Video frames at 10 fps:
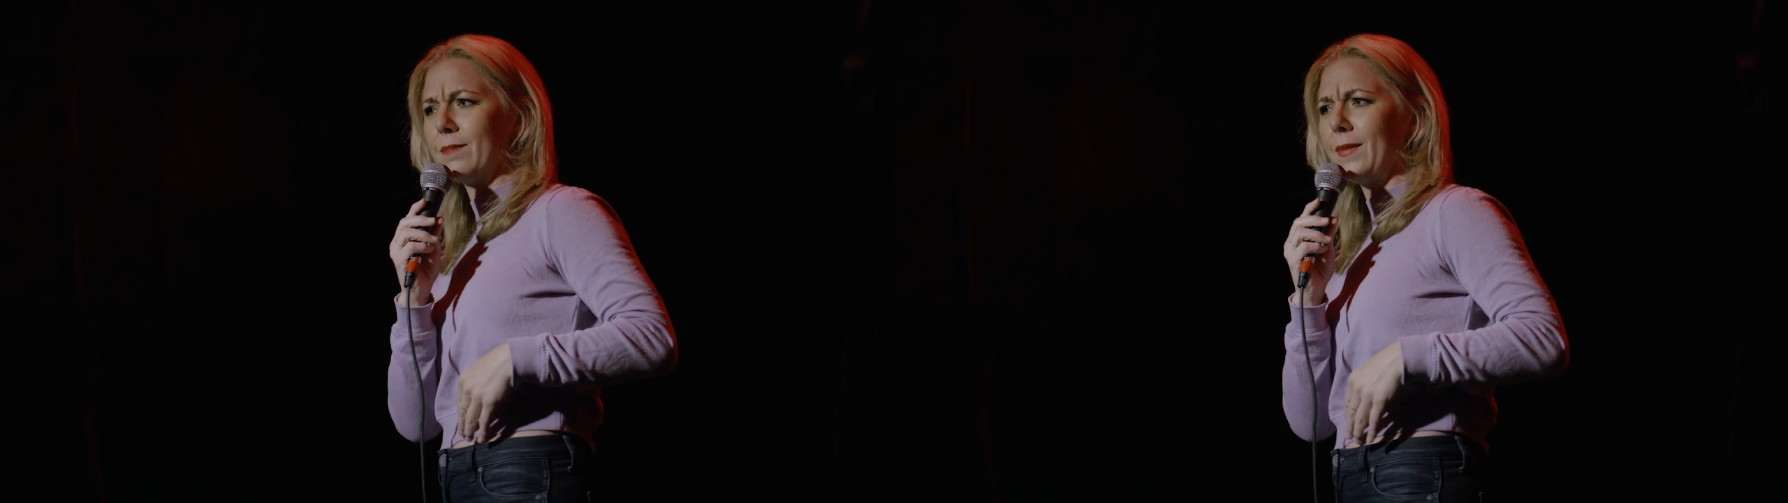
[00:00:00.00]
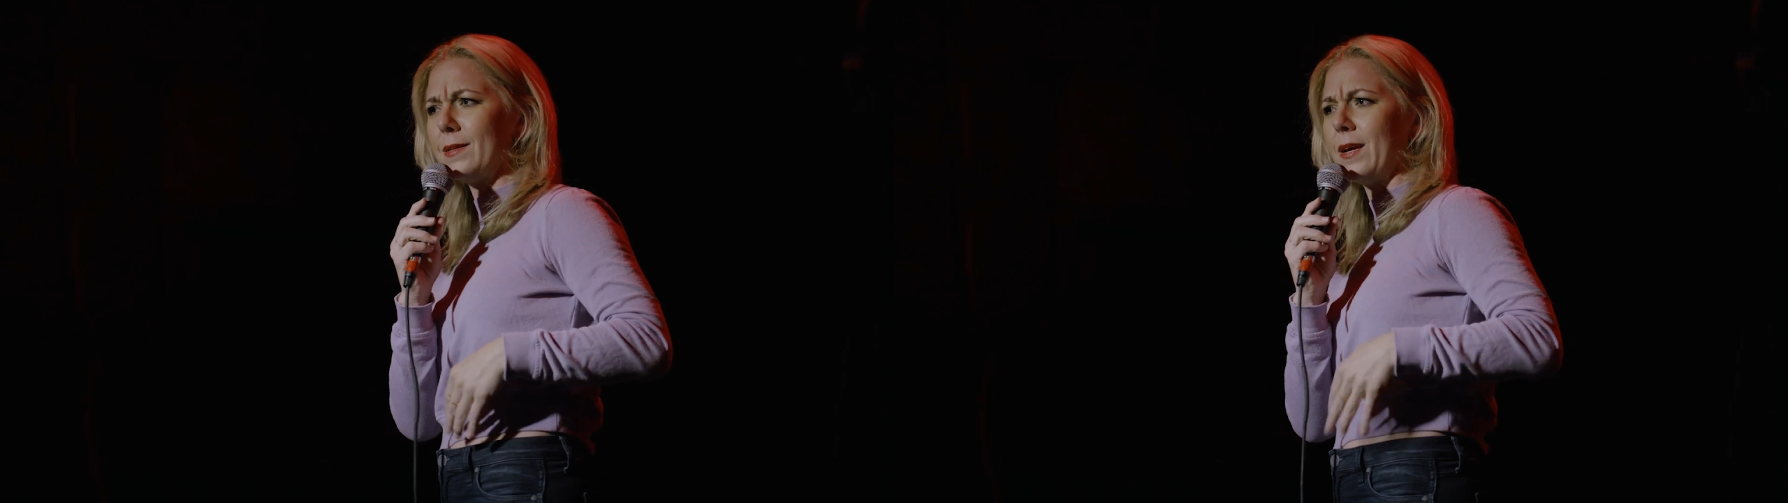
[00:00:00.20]

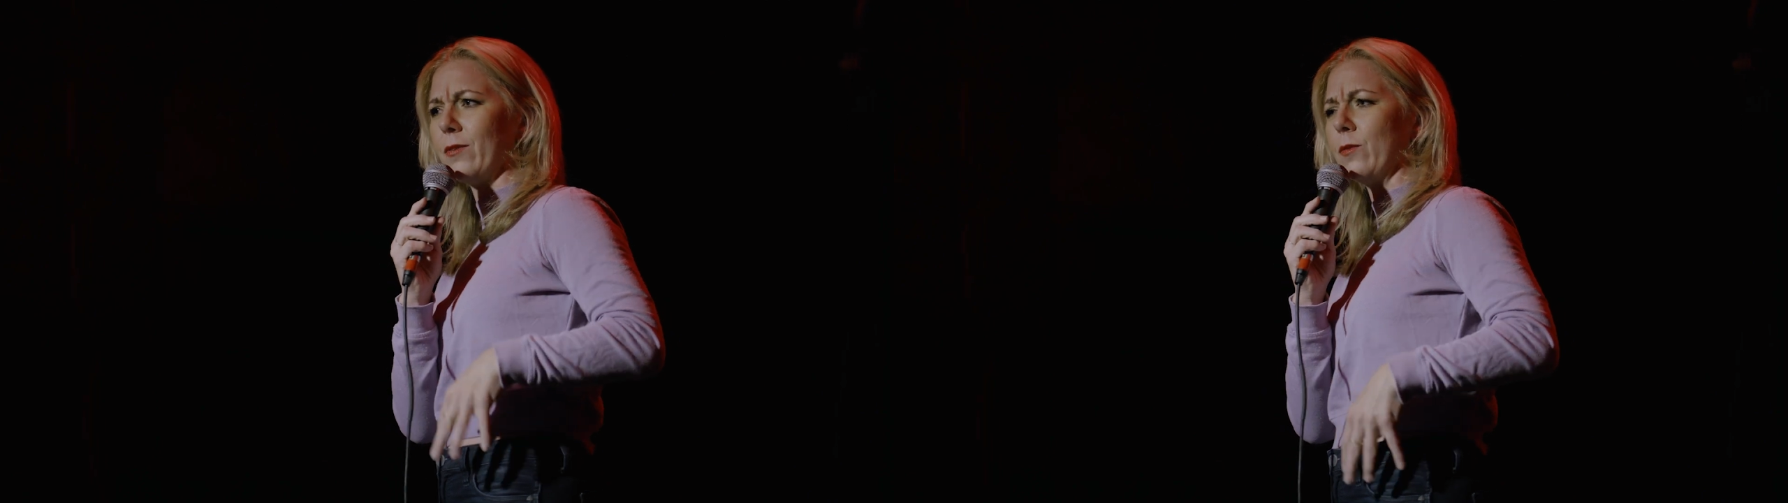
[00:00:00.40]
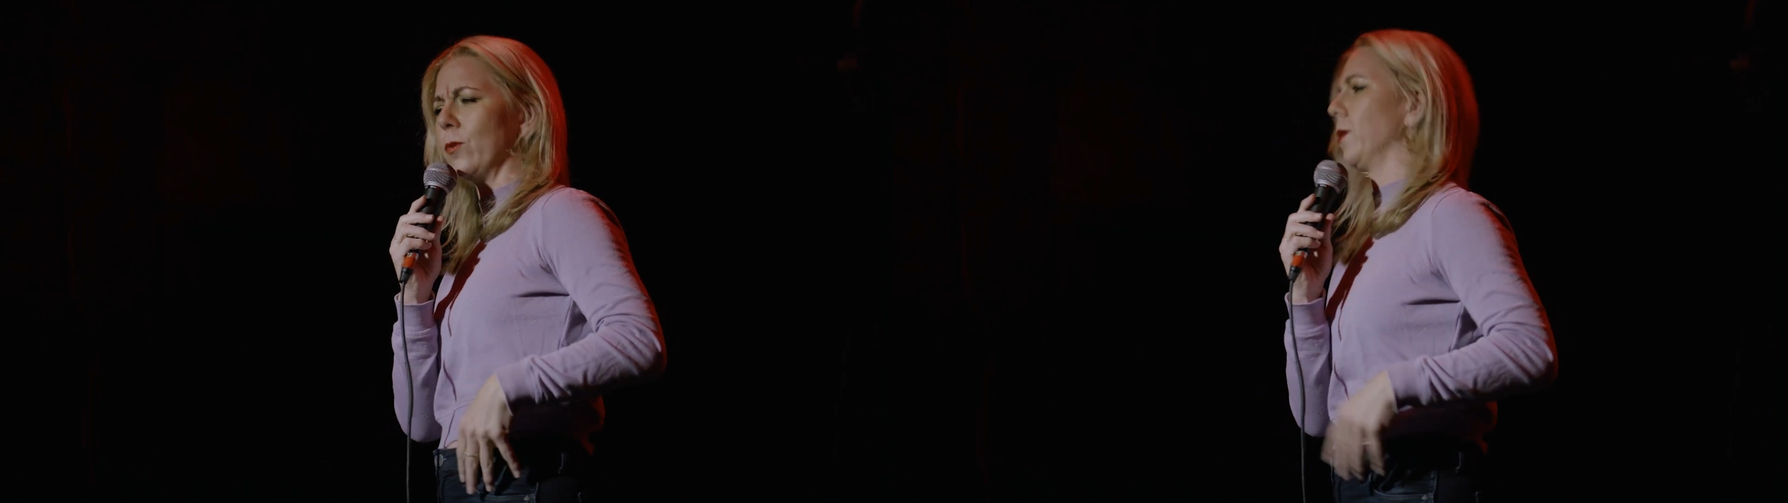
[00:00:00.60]
that
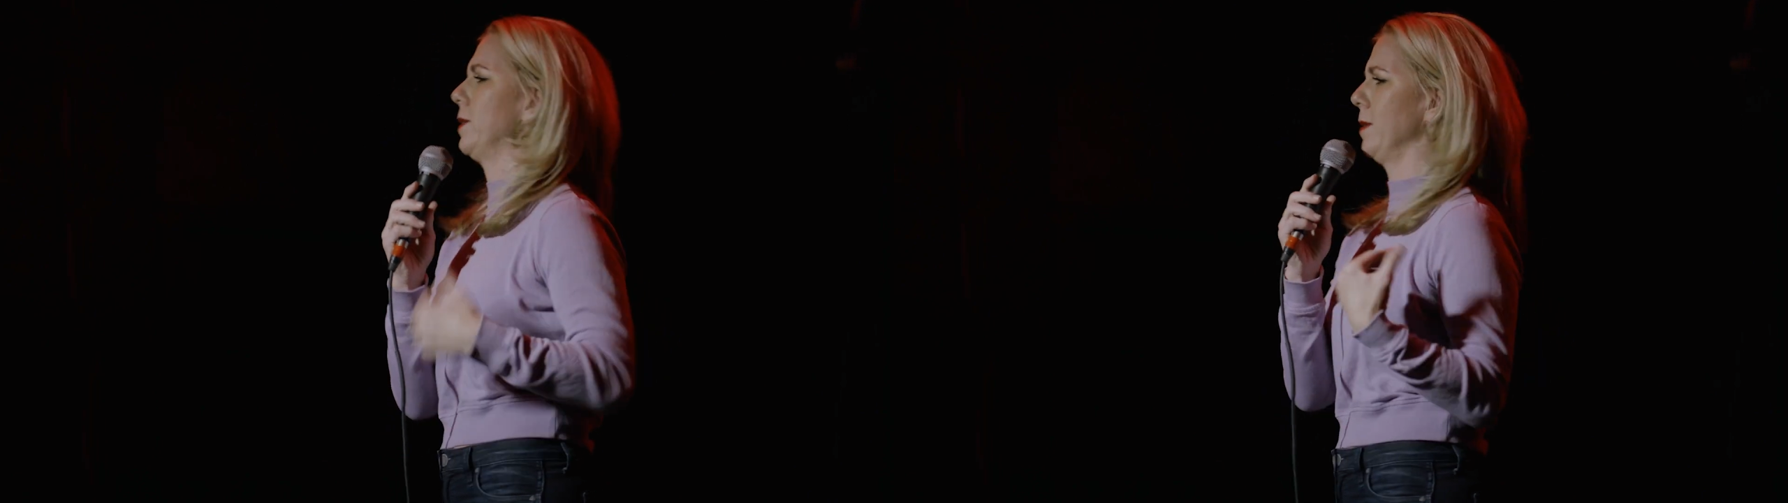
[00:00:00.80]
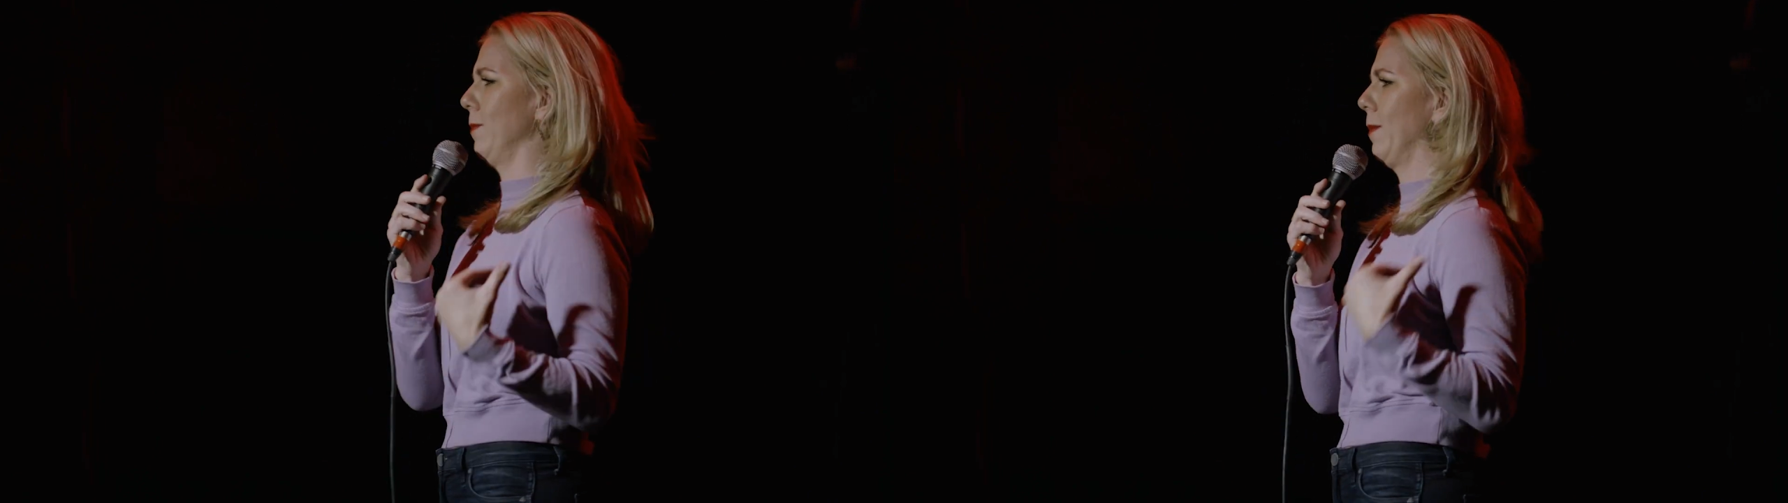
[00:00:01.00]
sounded
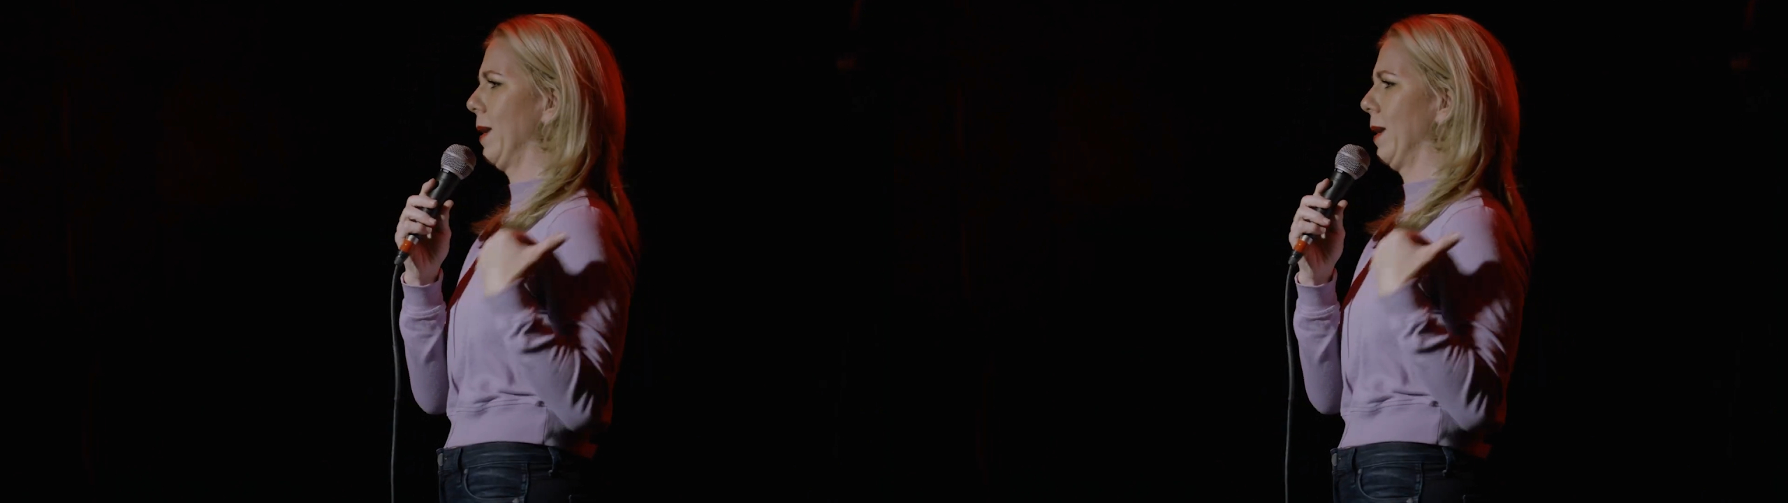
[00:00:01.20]
worrisome. I'm